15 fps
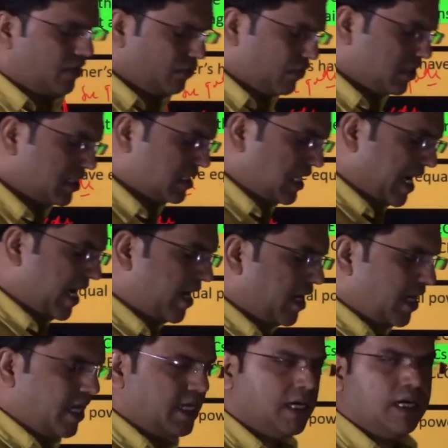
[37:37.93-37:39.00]
it was
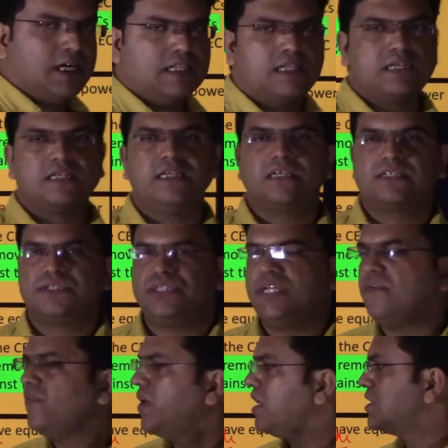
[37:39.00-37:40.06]
agreed that yes,
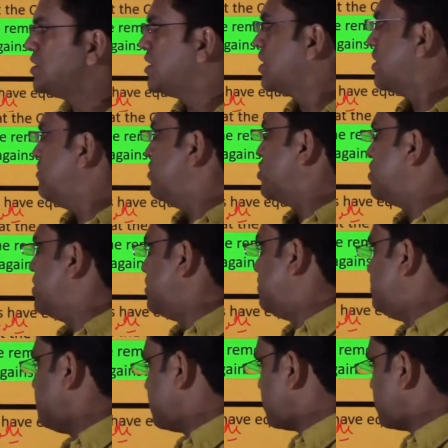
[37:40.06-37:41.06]
chief election commissioner